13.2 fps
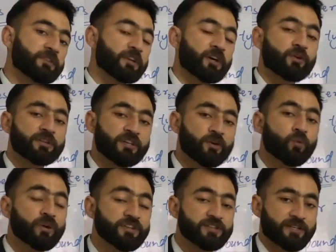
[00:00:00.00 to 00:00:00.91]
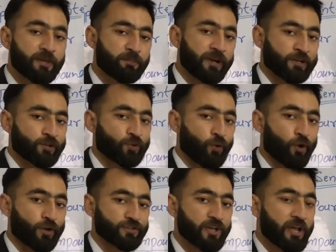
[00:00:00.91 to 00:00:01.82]
there was a dependent
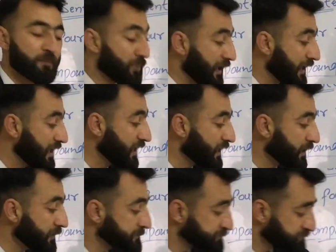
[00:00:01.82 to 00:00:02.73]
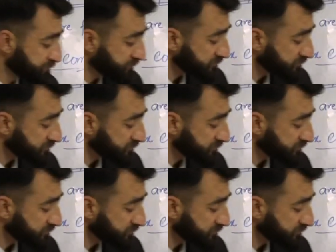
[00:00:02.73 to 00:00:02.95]
clause, but here